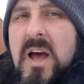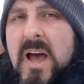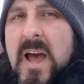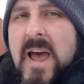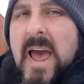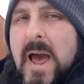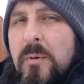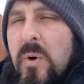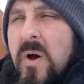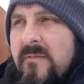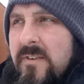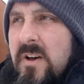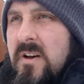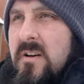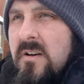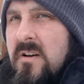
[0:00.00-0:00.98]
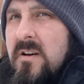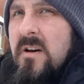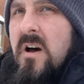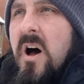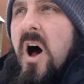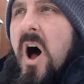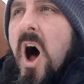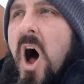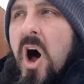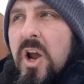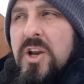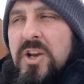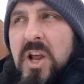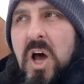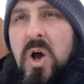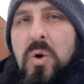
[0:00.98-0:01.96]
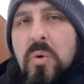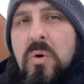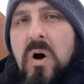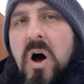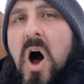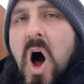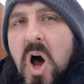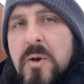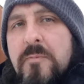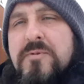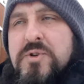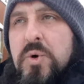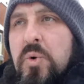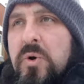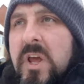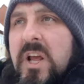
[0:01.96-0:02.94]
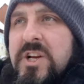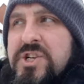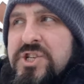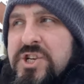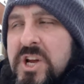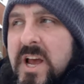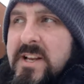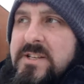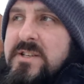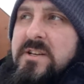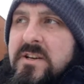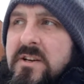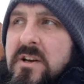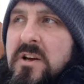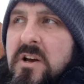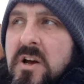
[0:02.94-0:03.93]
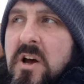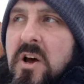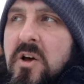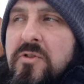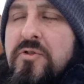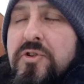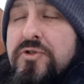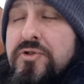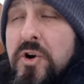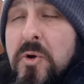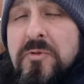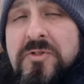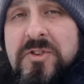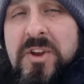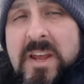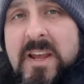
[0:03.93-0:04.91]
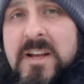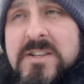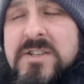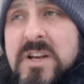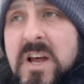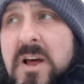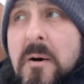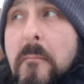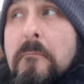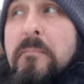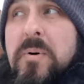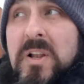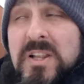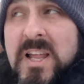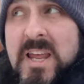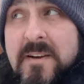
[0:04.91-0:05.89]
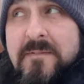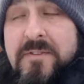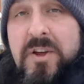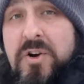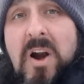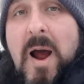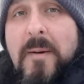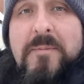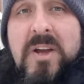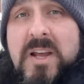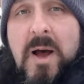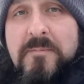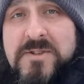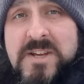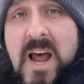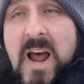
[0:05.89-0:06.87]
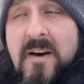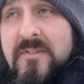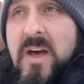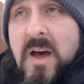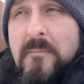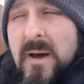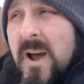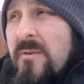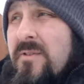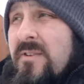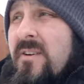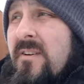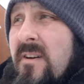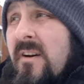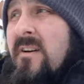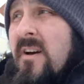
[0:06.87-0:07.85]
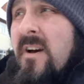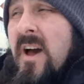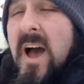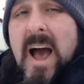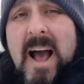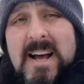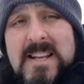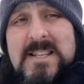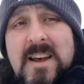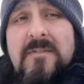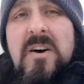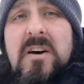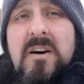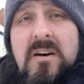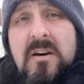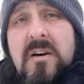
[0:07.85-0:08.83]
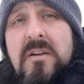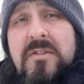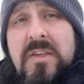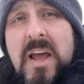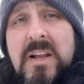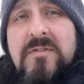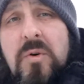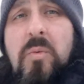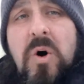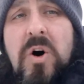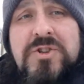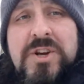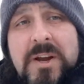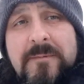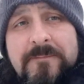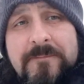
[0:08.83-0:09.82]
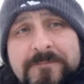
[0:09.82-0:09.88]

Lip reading: However, I know I'm talking shit. The truth seekers believe the crap that comes out of their mouth. As ever, thanks for watching.